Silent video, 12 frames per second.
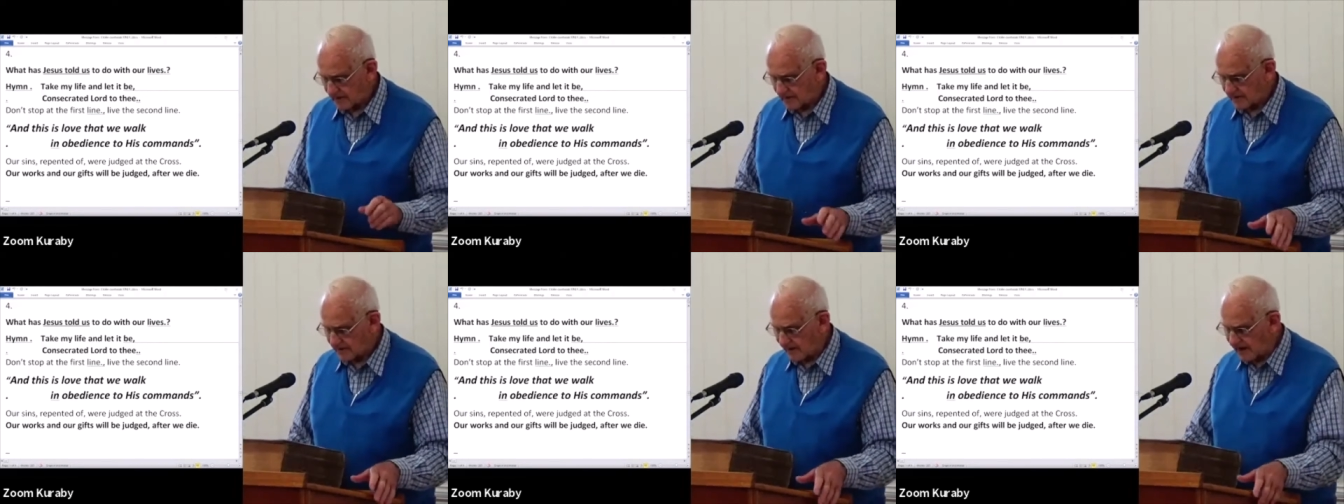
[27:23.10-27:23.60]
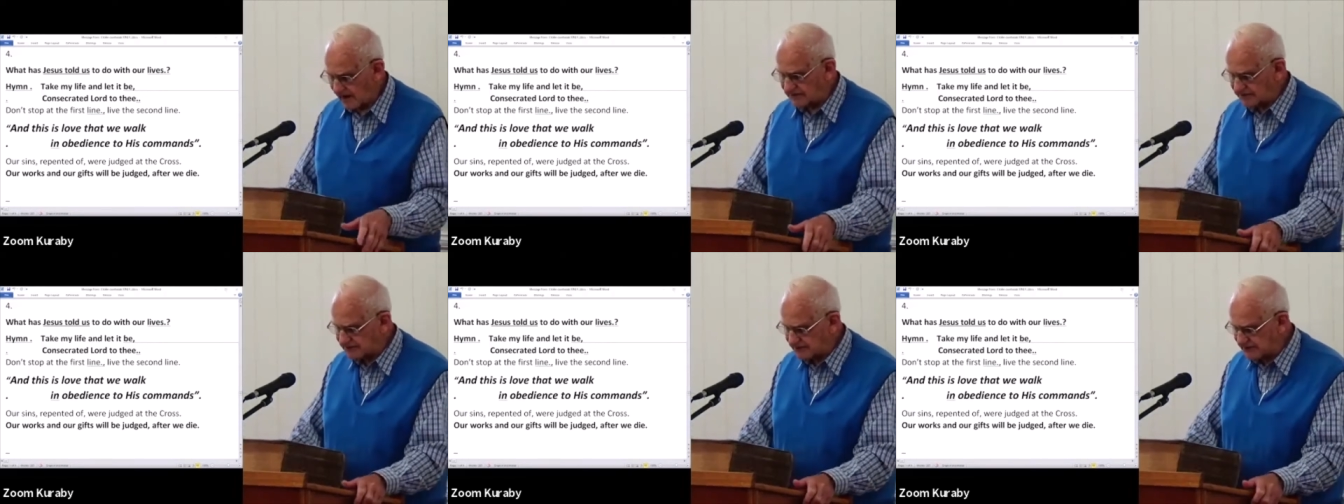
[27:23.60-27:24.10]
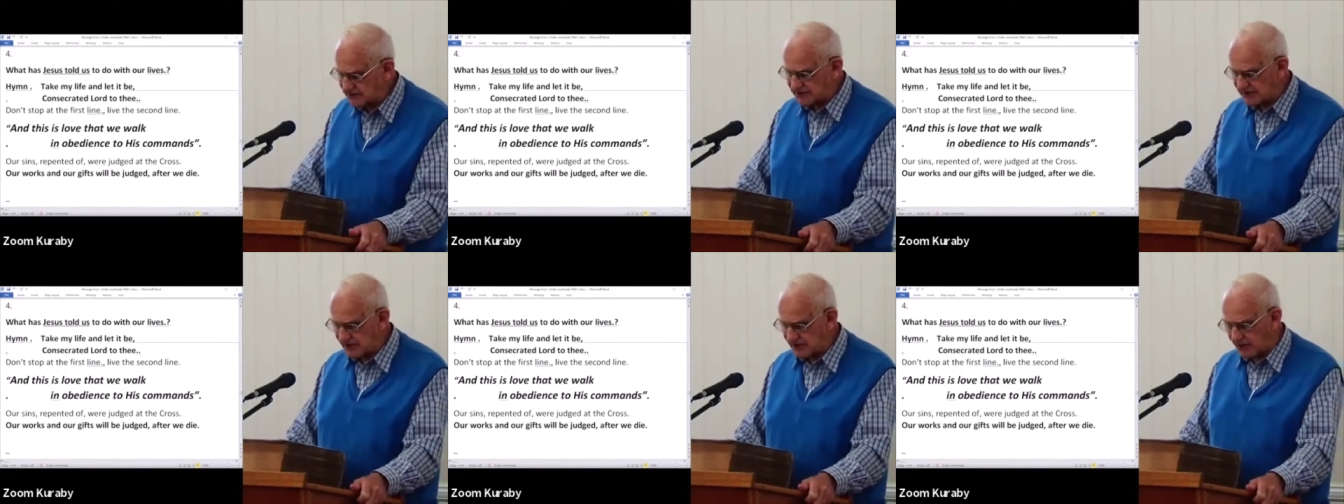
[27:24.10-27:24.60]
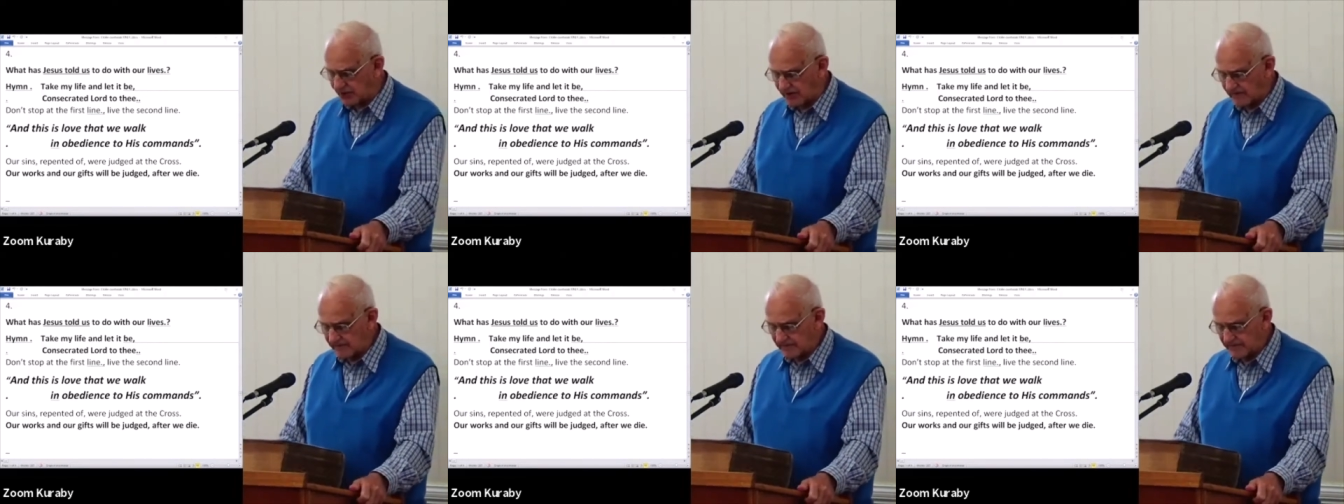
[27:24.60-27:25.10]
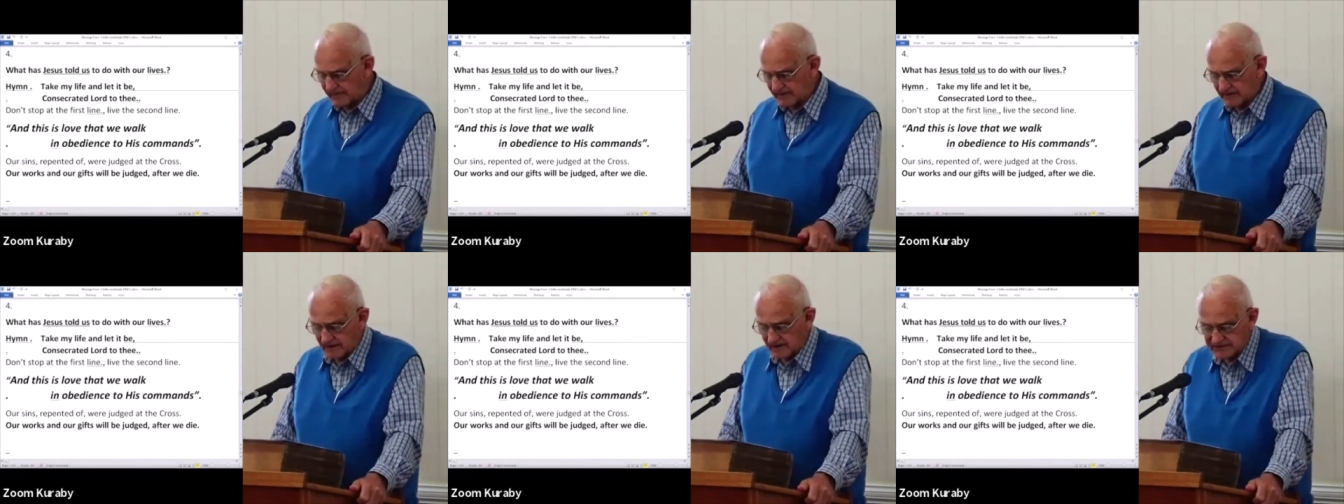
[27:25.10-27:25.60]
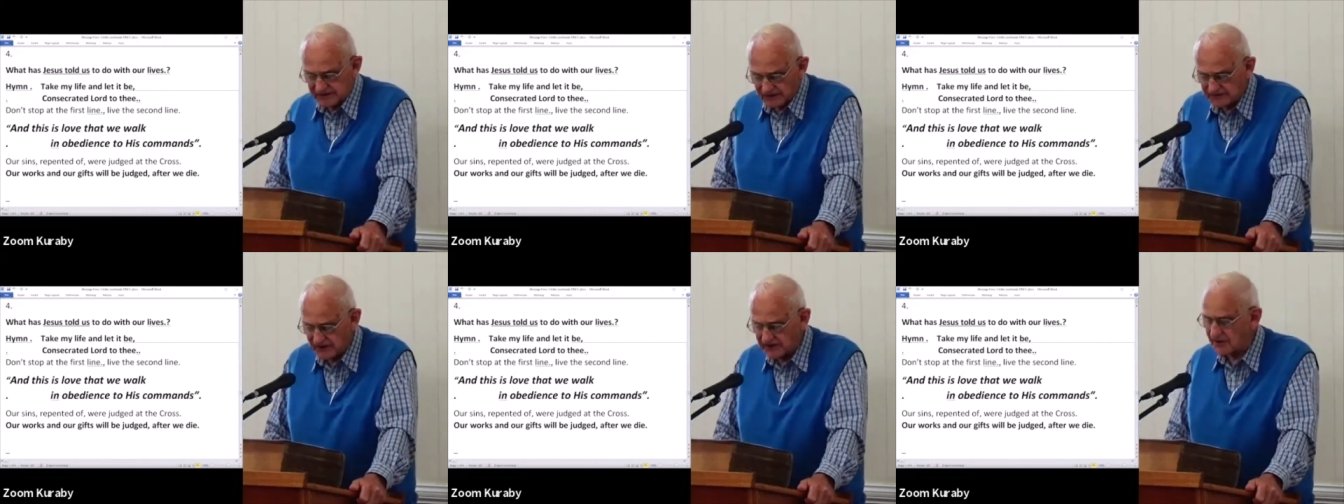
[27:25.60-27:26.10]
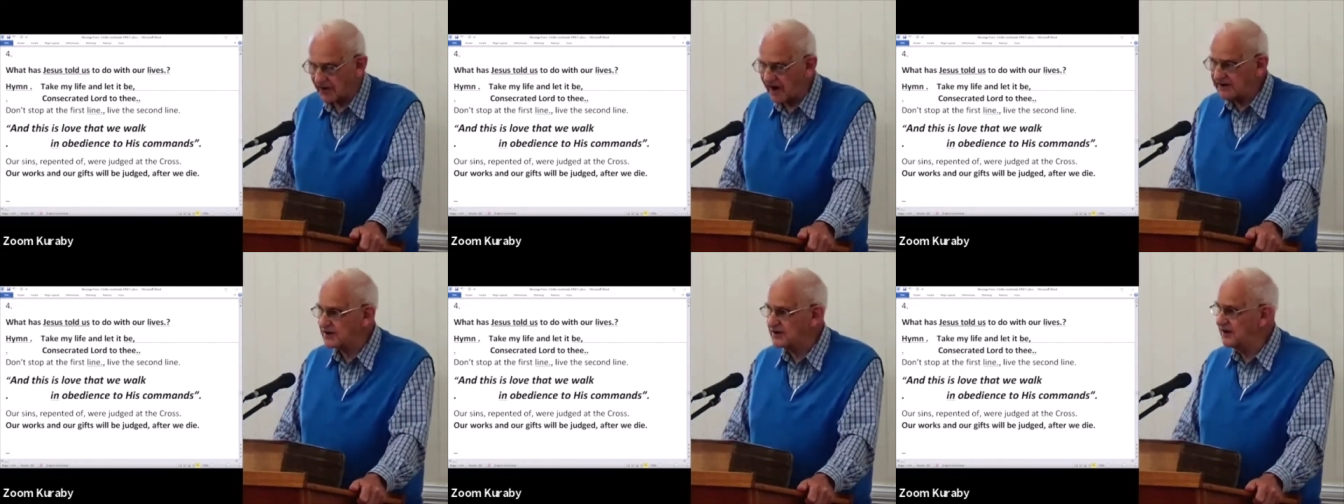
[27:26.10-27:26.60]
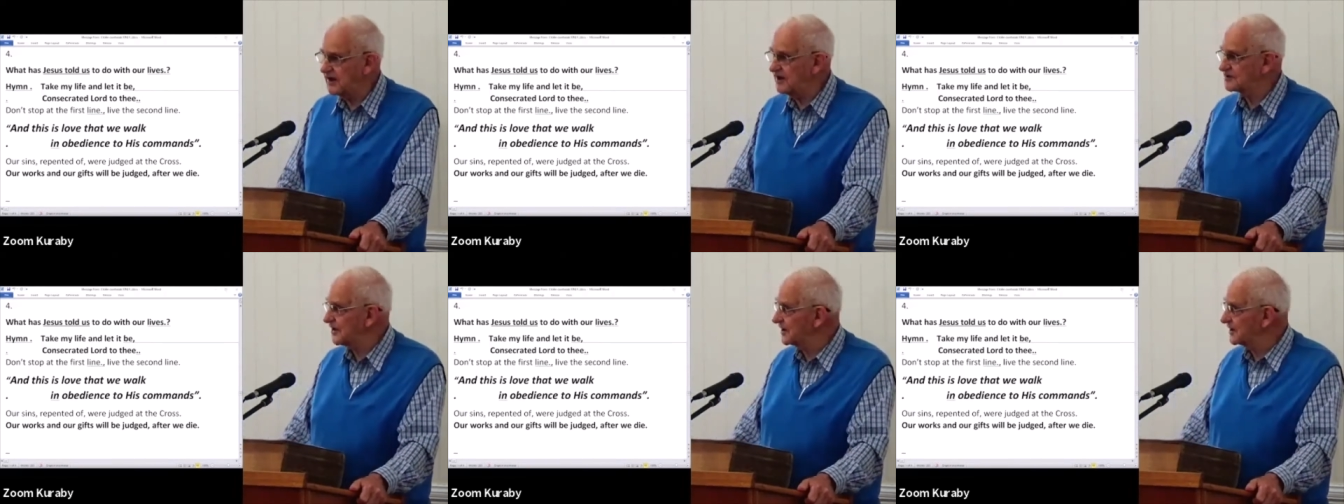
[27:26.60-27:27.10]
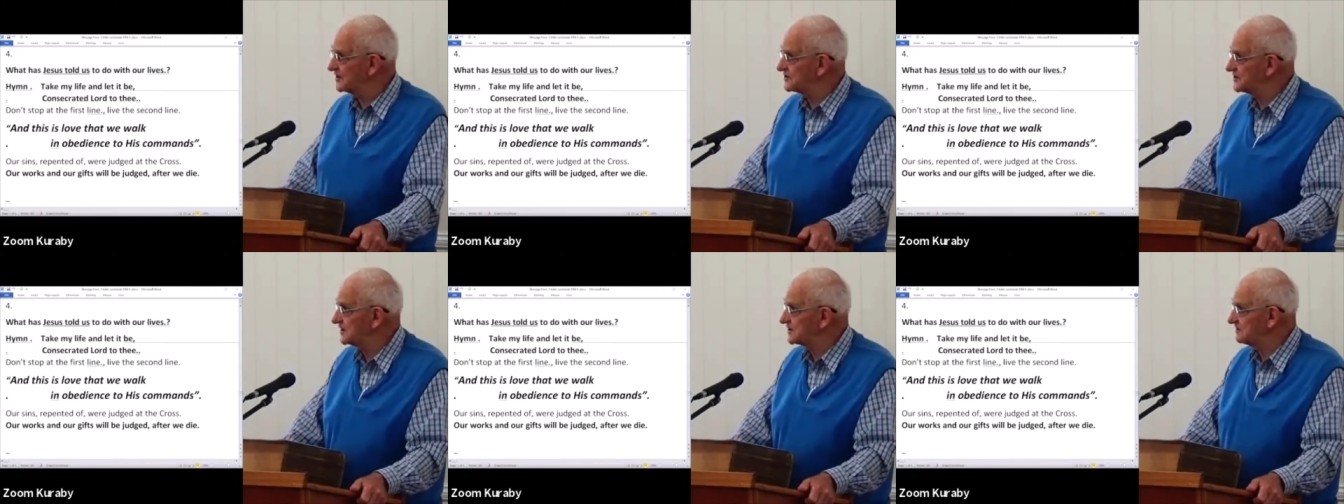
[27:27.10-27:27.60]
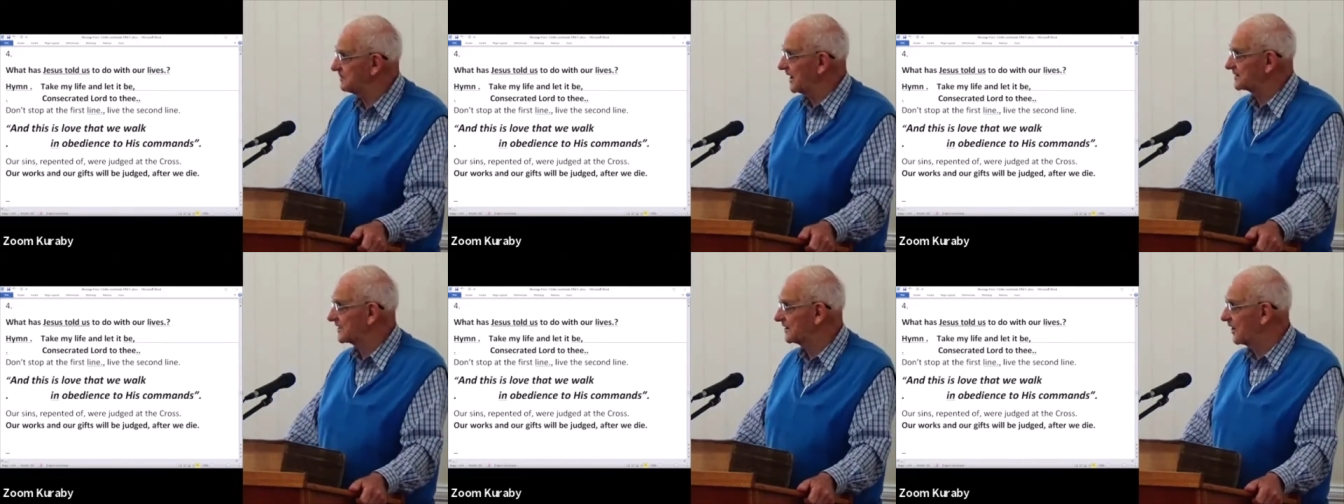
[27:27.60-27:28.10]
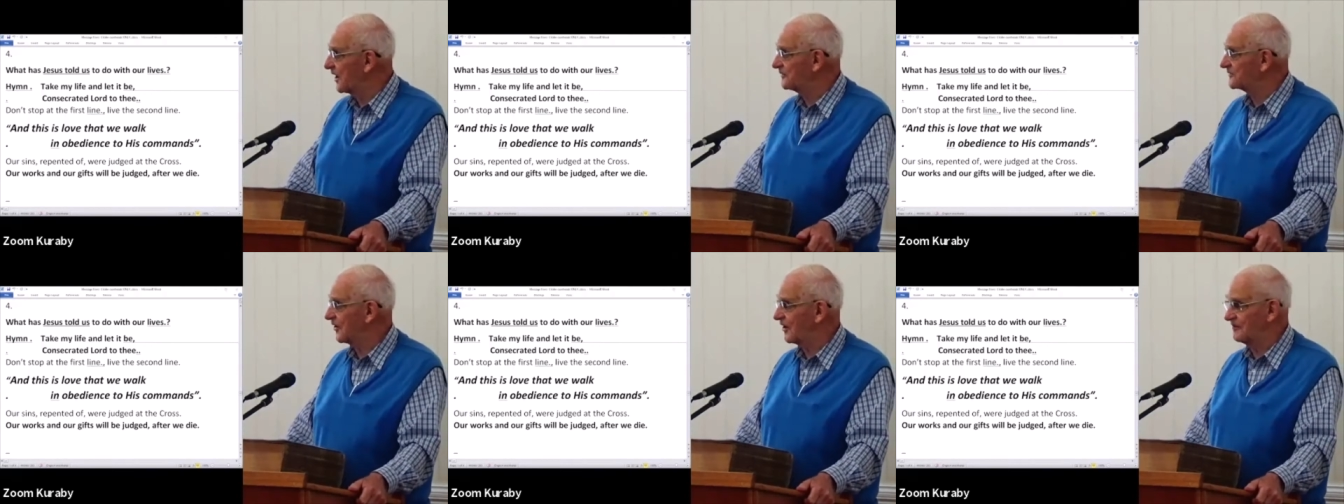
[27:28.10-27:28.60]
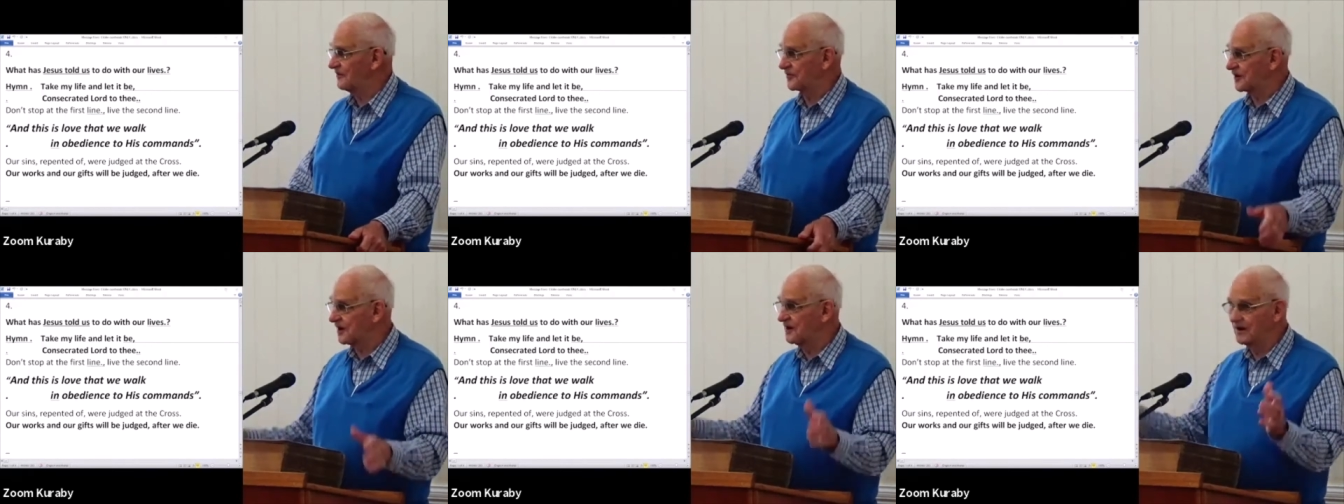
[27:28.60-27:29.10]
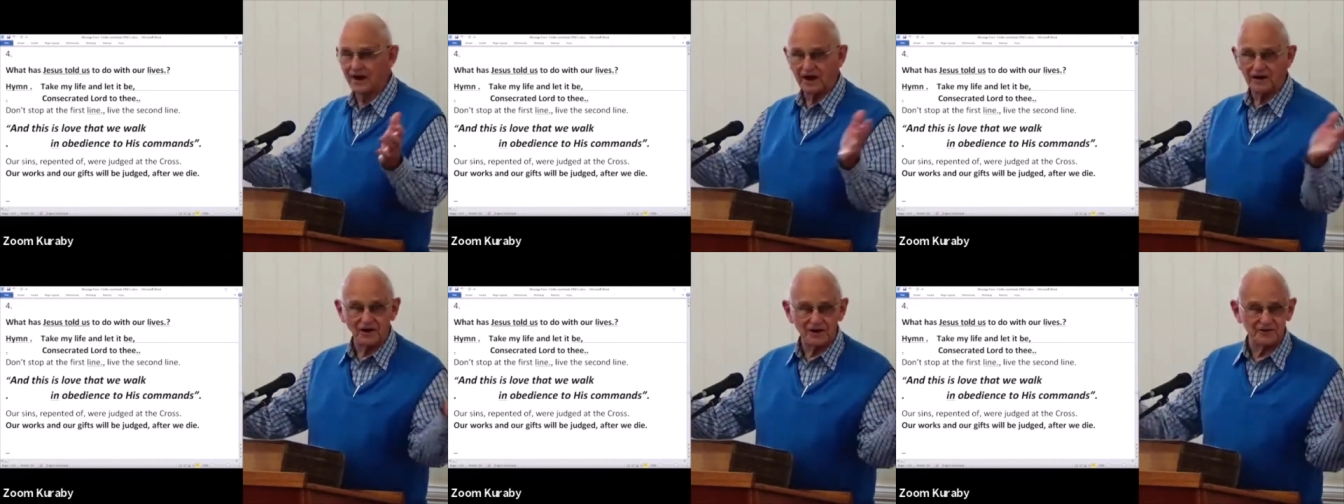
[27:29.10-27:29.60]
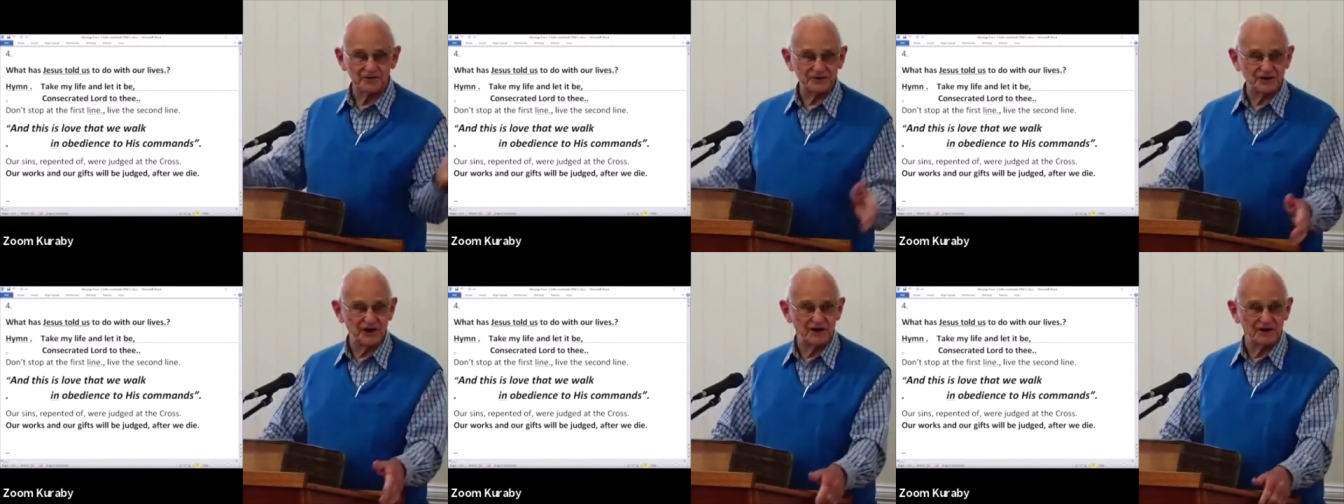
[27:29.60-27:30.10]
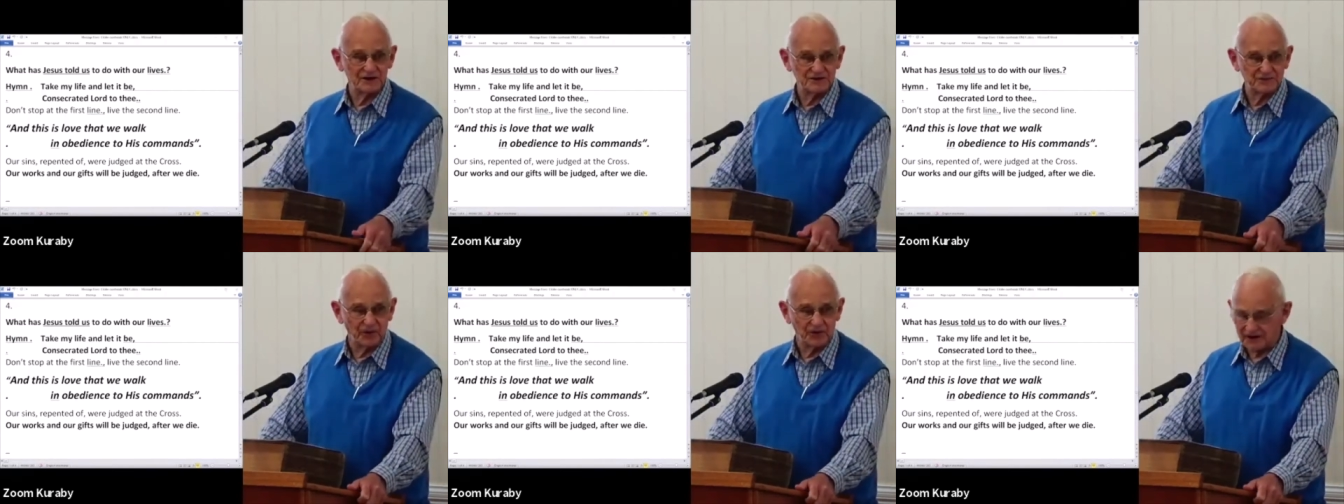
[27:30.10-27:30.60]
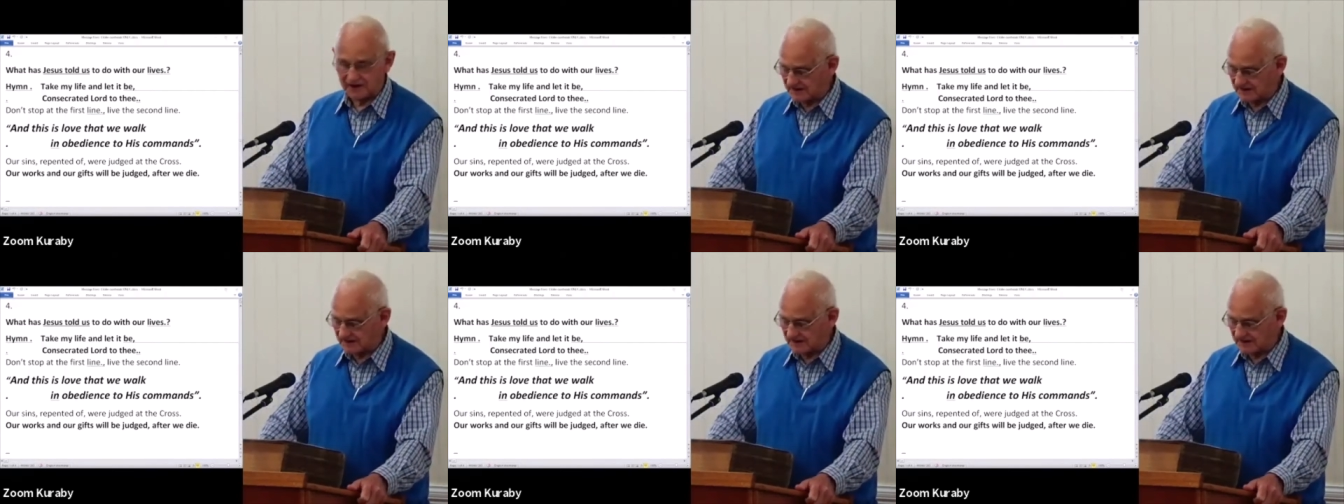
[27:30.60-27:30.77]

the last 60 or uh, 60 to 80 years, I guess that's about the lifetime for a lot of us here this morning.